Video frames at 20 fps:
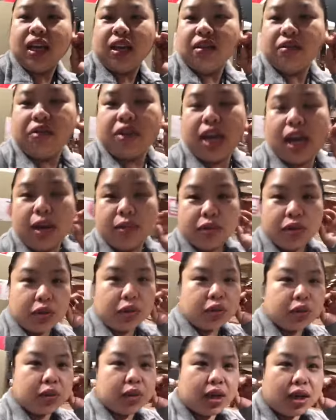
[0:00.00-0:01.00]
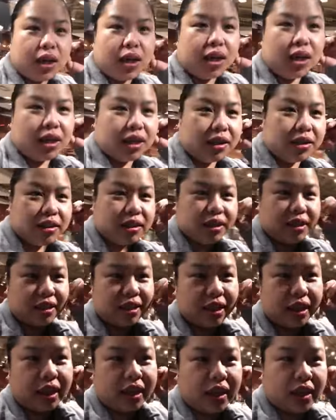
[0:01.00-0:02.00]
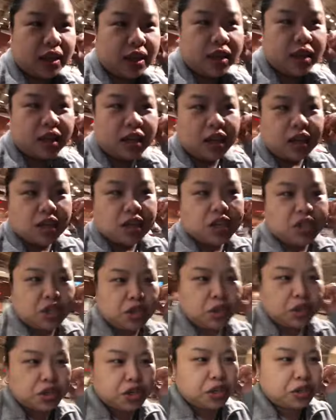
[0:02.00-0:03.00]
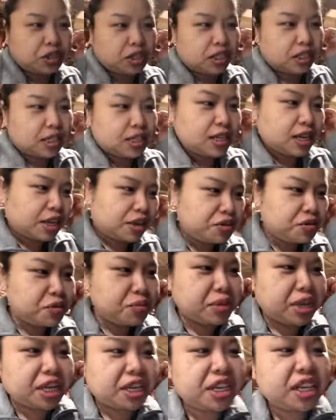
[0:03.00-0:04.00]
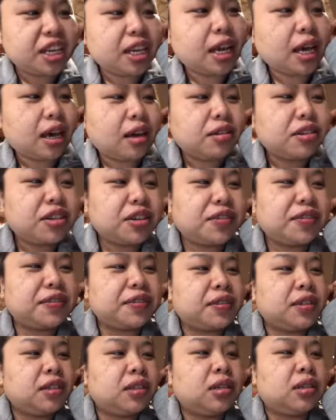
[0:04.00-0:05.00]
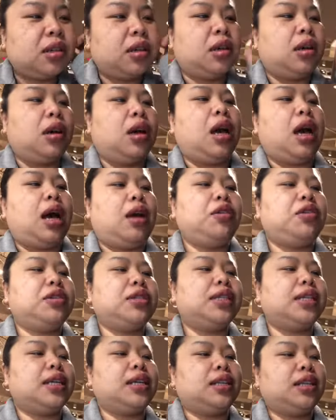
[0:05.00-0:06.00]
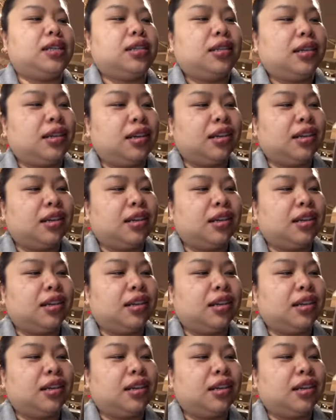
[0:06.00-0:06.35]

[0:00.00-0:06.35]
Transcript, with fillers: We have to uh, say social distance remaining out of. How do you say this?